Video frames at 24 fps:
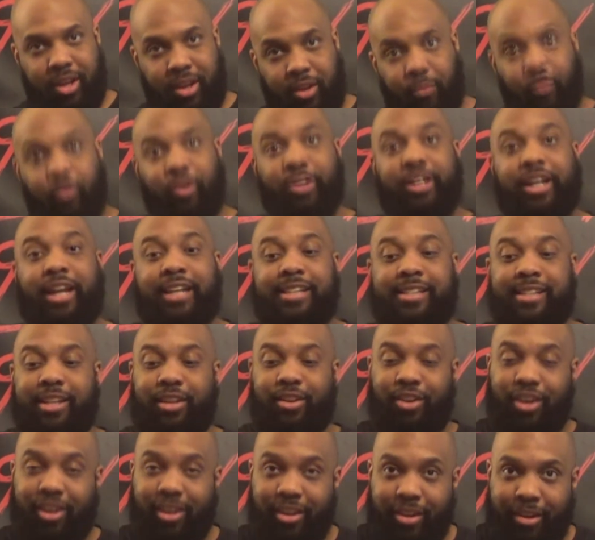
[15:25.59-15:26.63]
What I said
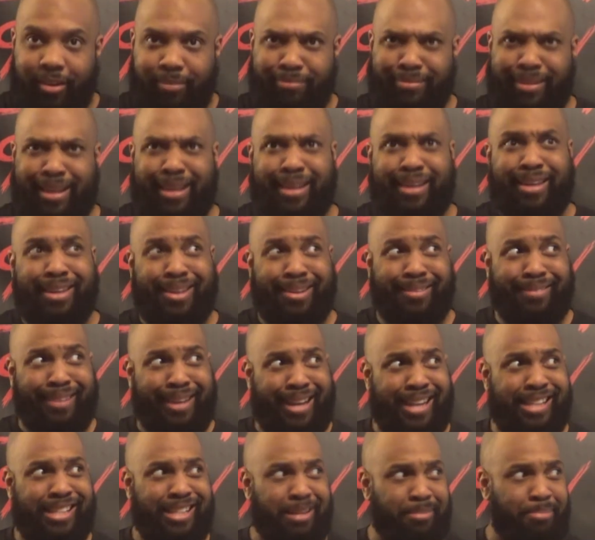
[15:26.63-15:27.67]
earlier, they killed
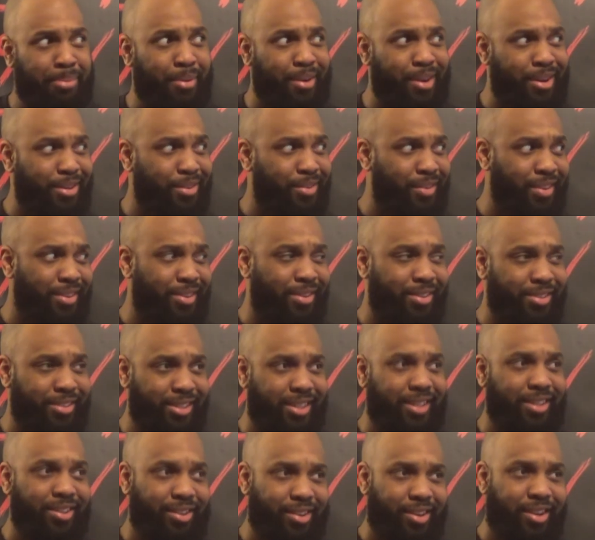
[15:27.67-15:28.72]
Nancy in part 3, so
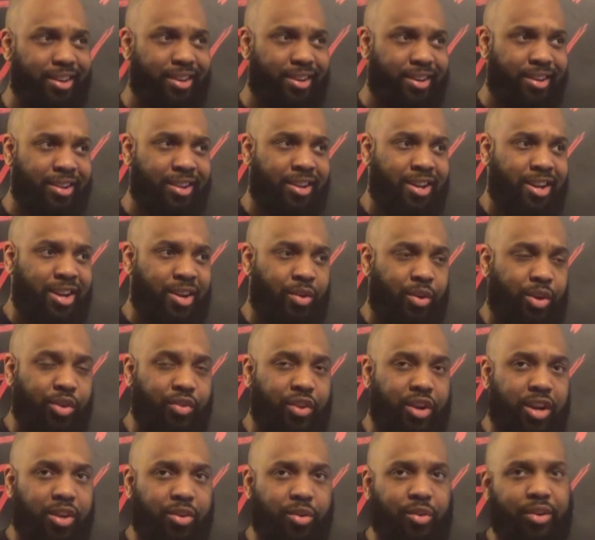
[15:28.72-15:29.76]
seeing her in Wes
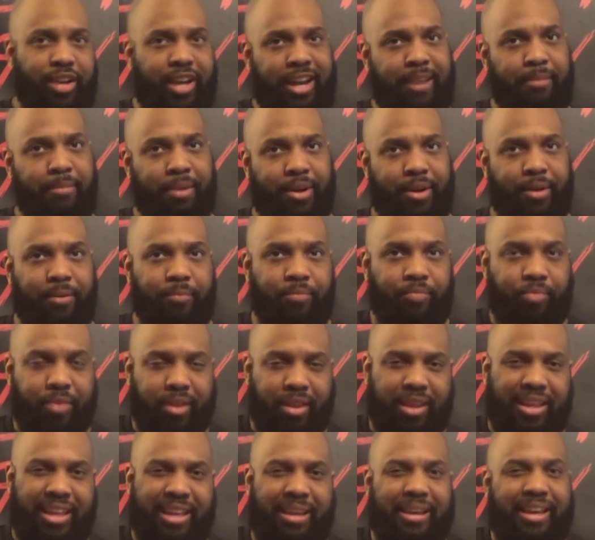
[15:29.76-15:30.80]
Craven's Nightmare,
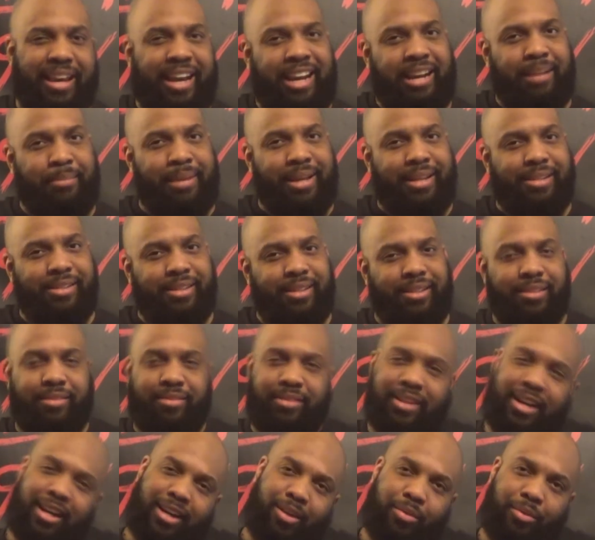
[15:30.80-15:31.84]
it kind of makes sense. It's
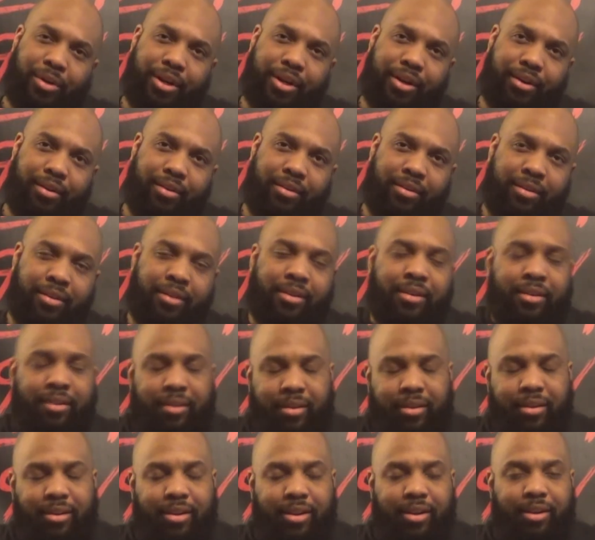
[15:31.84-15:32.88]
kind of weird.
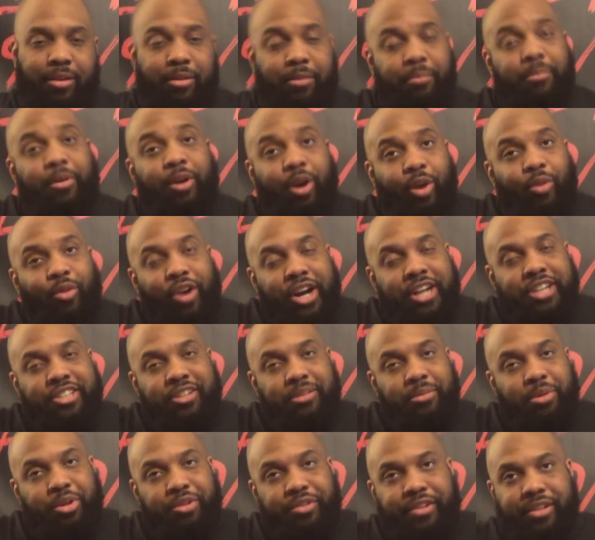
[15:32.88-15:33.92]
You know, go watch the
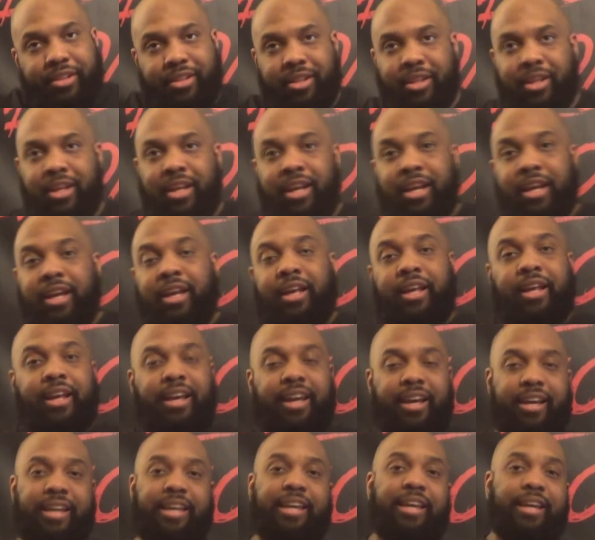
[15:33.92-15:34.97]
movies.
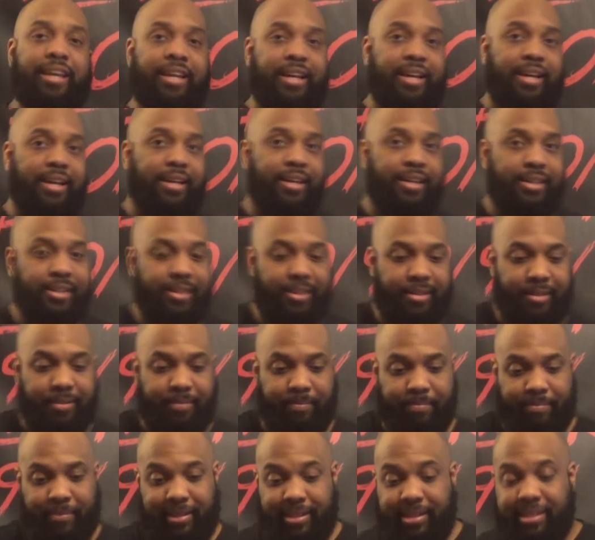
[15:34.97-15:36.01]
Again, guys,
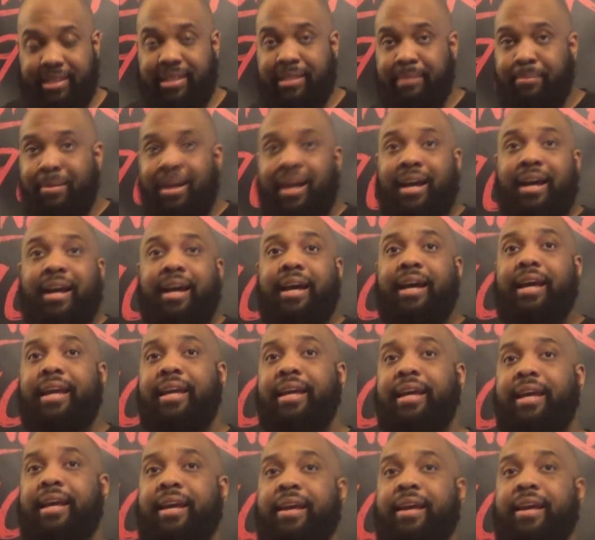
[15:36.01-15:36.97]
this is my